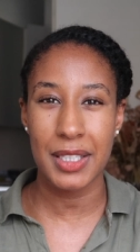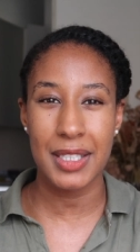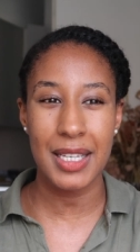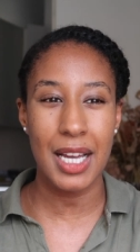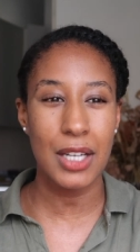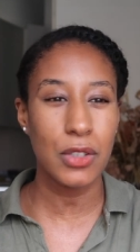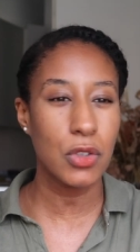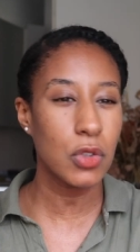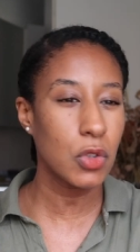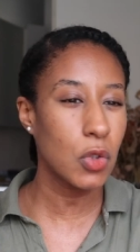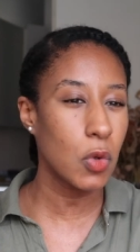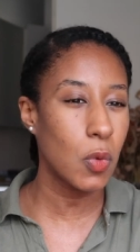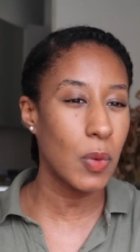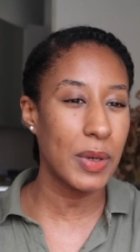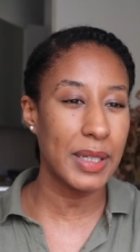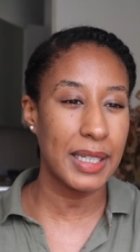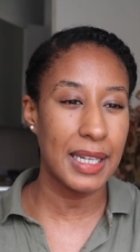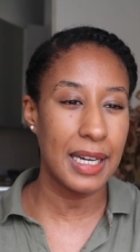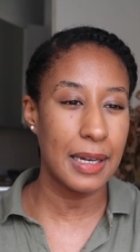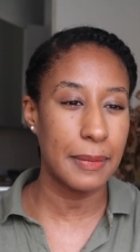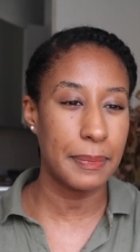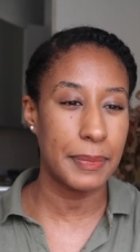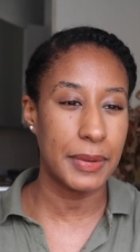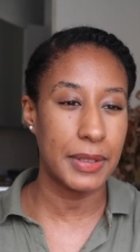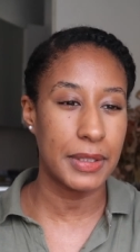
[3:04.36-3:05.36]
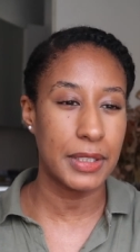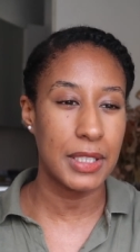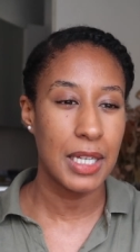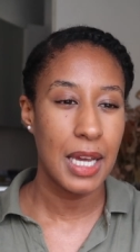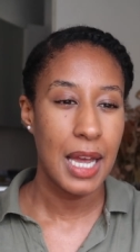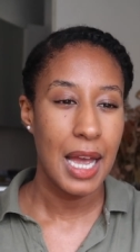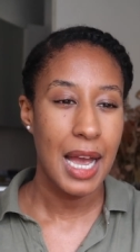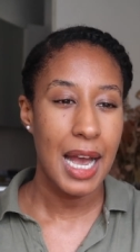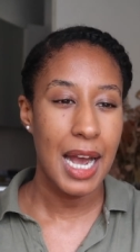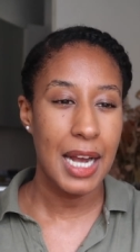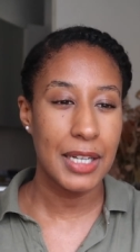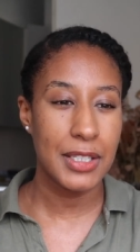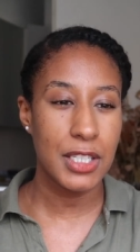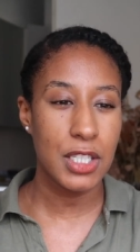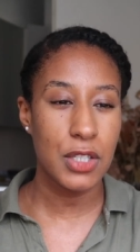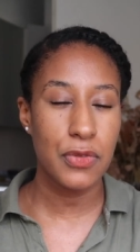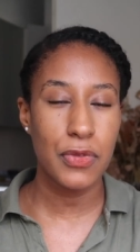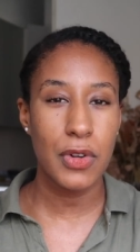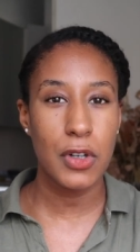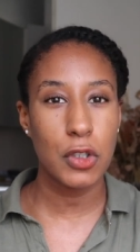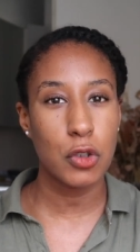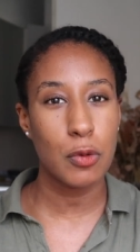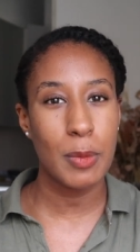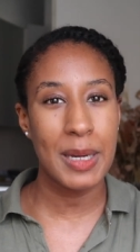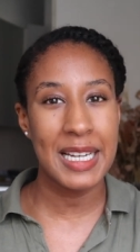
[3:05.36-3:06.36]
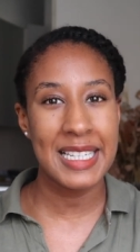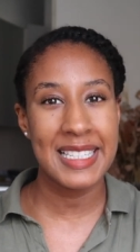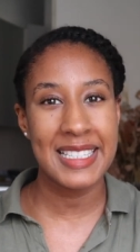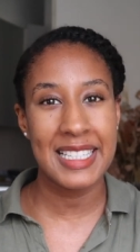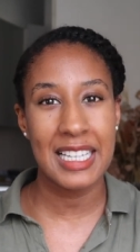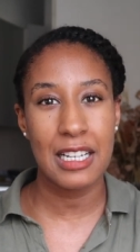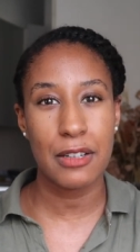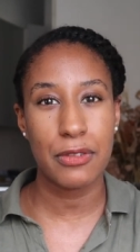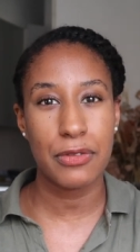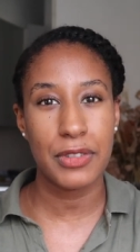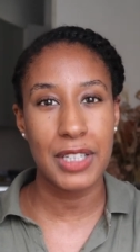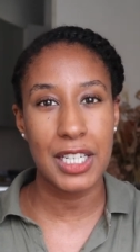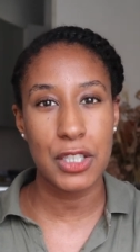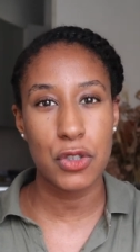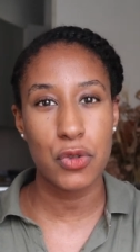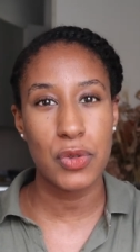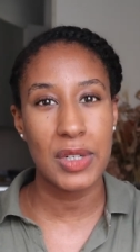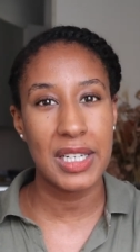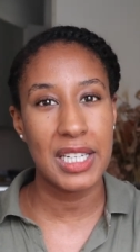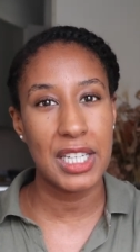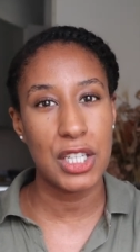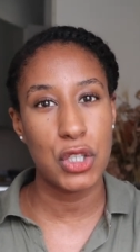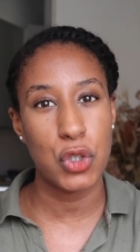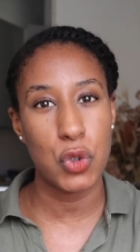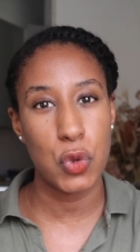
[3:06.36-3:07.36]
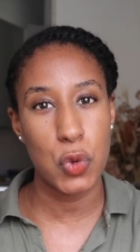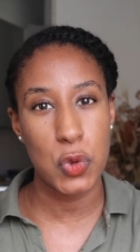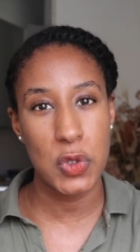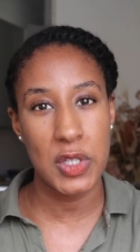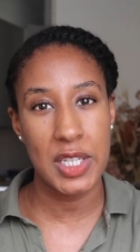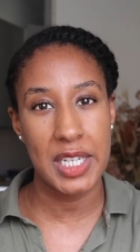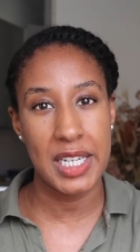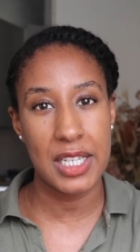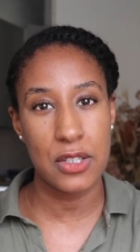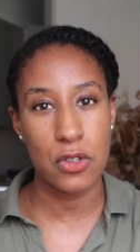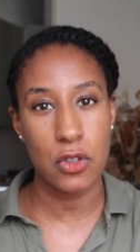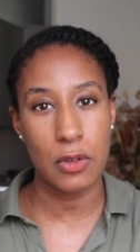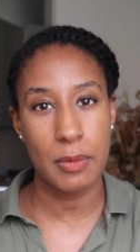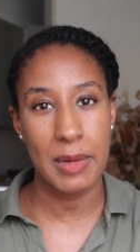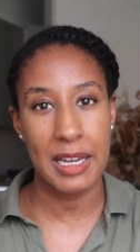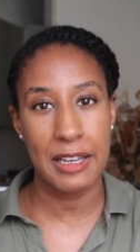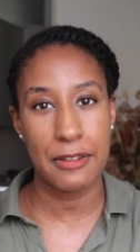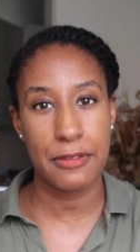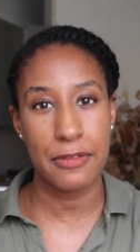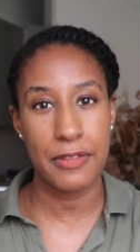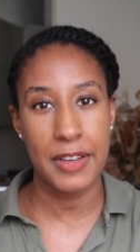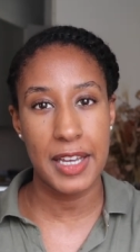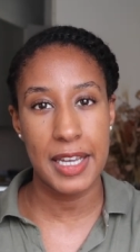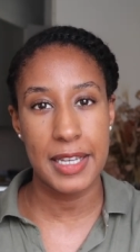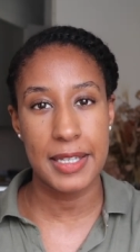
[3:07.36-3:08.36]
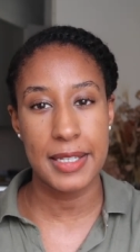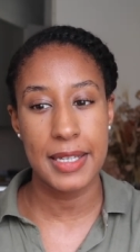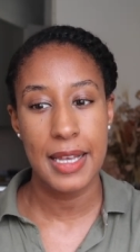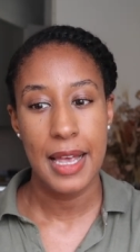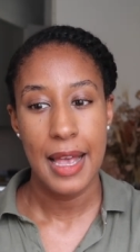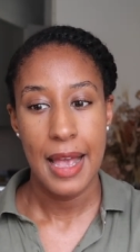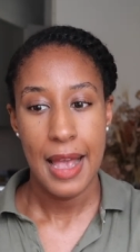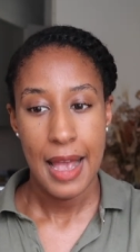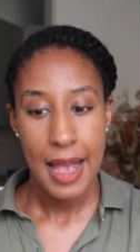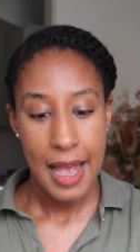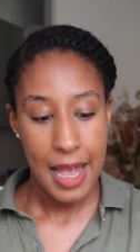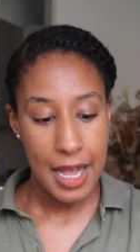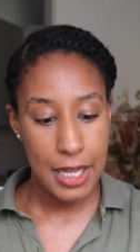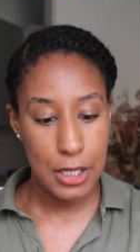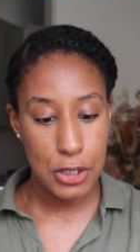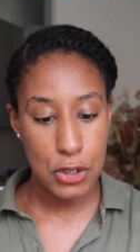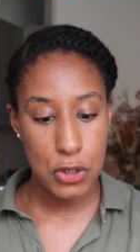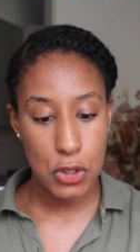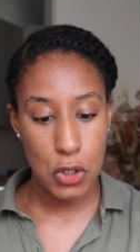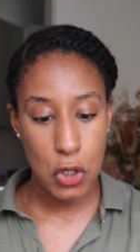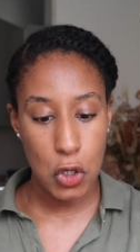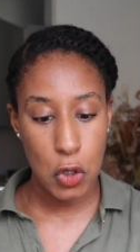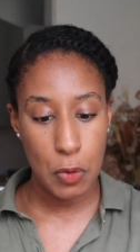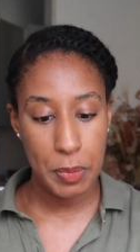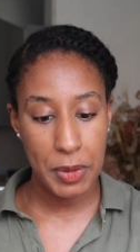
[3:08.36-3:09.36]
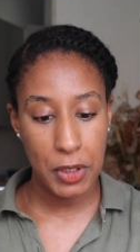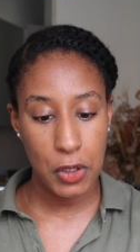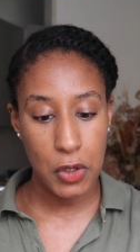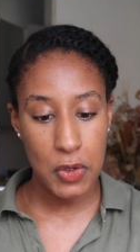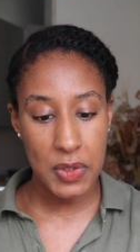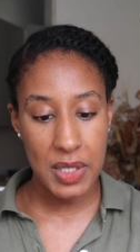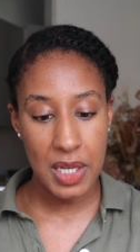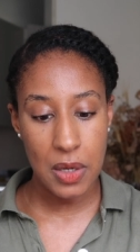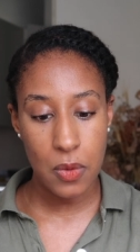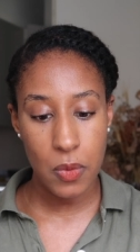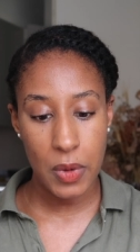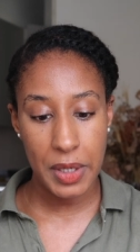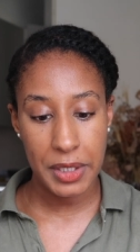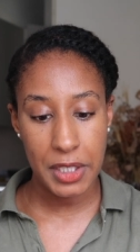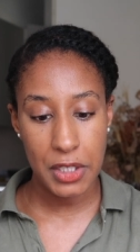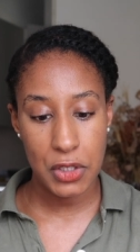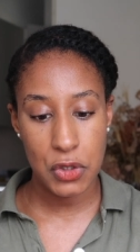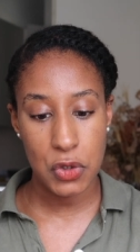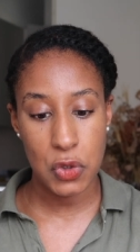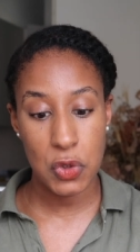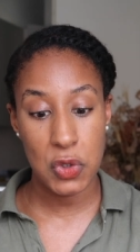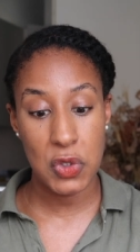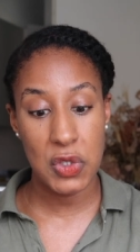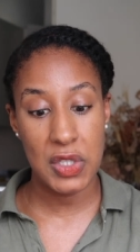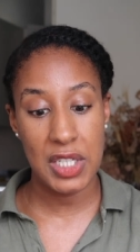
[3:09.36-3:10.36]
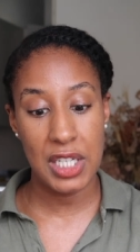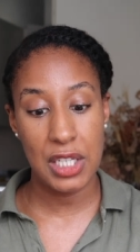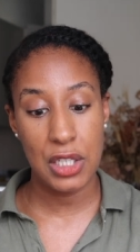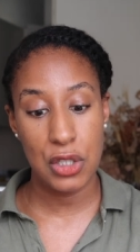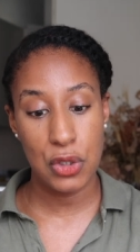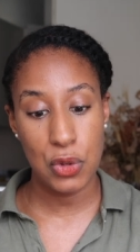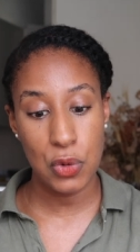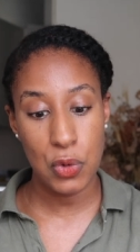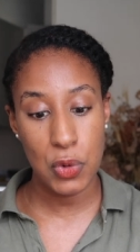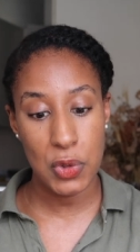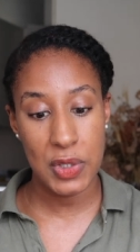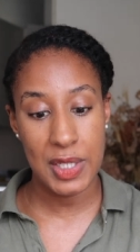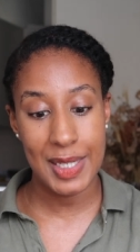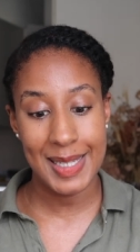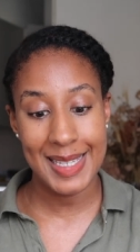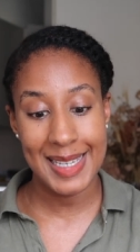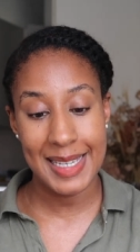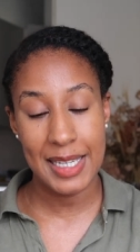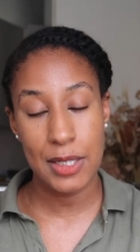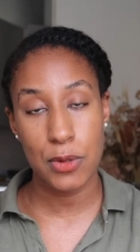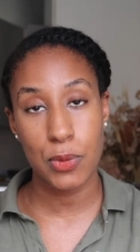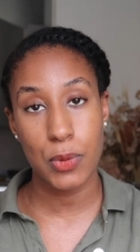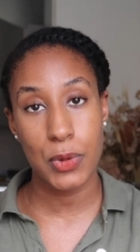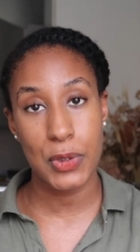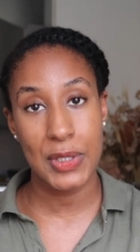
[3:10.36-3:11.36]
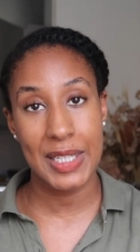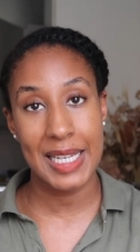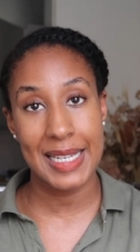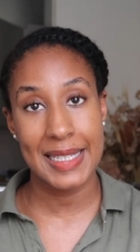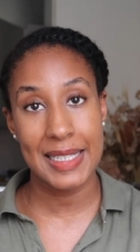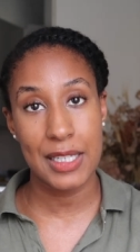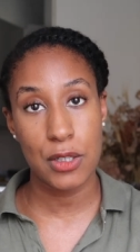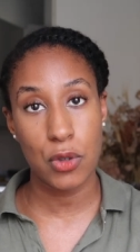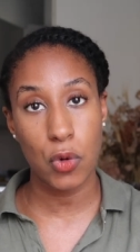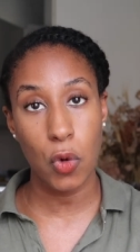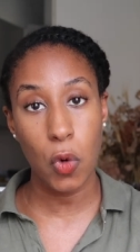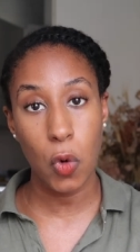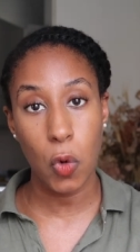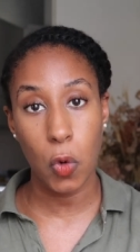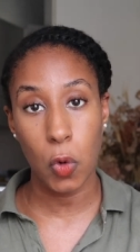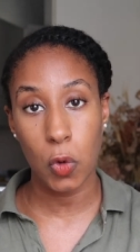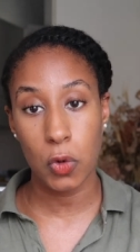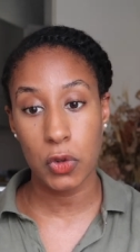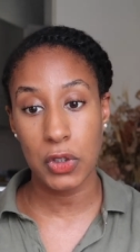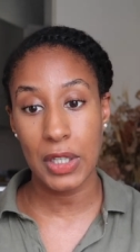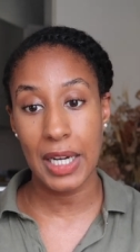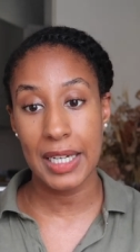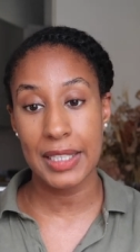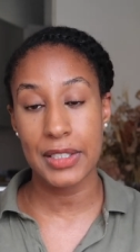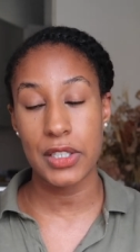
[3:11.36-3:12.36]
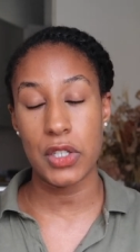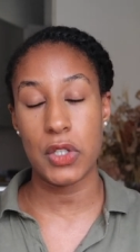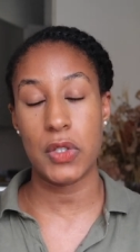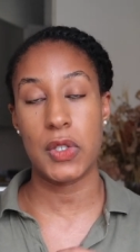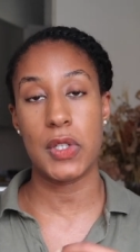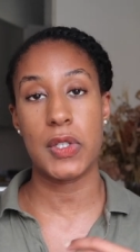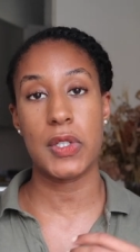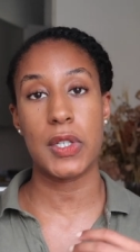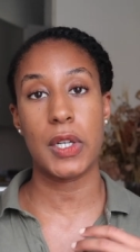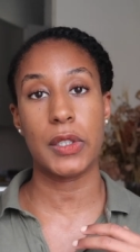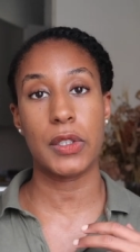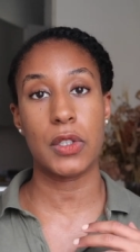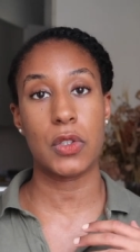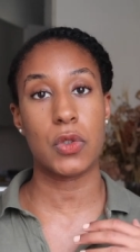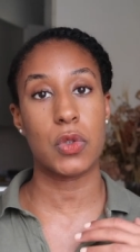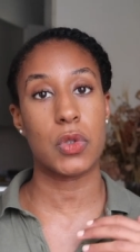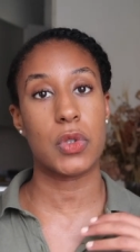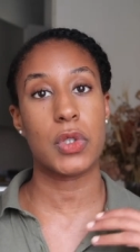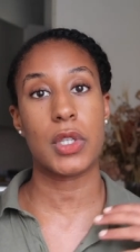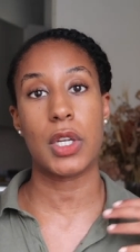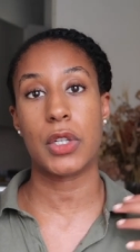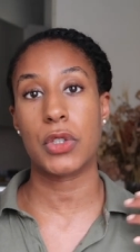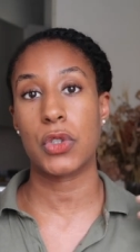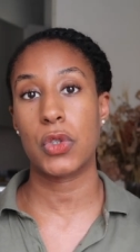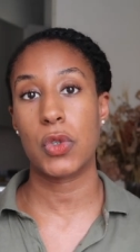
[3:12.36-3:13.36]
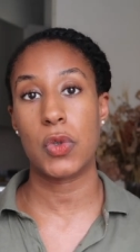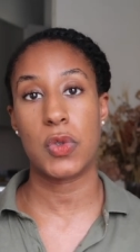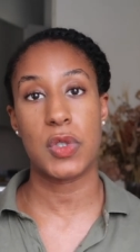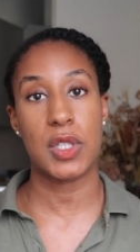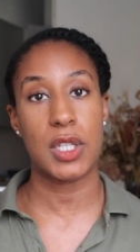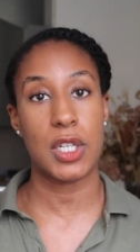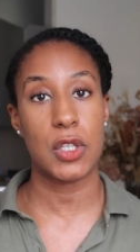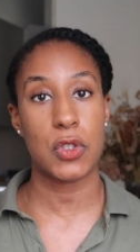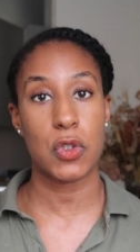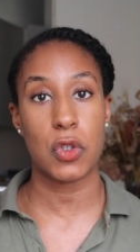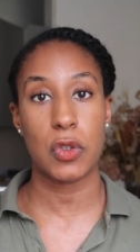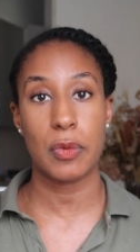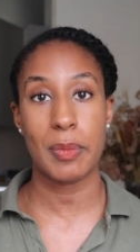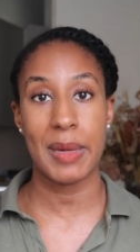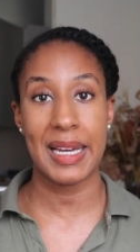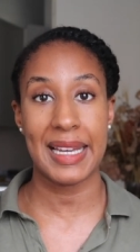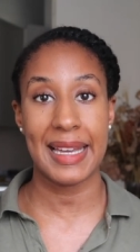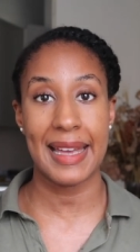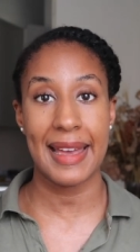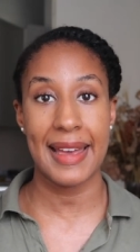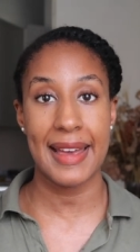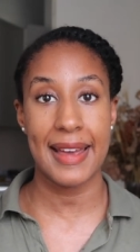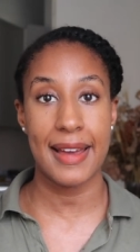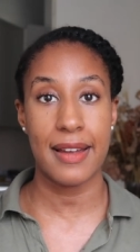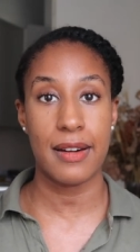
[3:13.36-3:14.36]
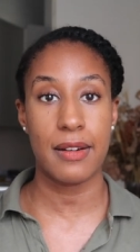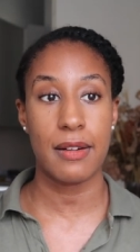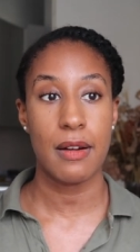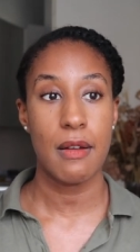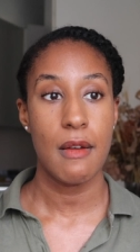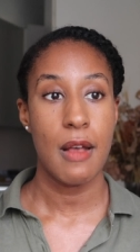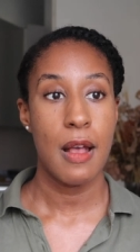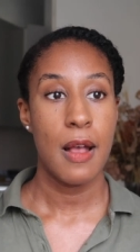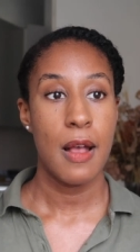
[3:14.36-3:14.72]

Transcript: it. I don't know what happened. I just found myself not really using it on my face. And so because I wanted to still use it and it was getting old, I just decided to start using it on my hair.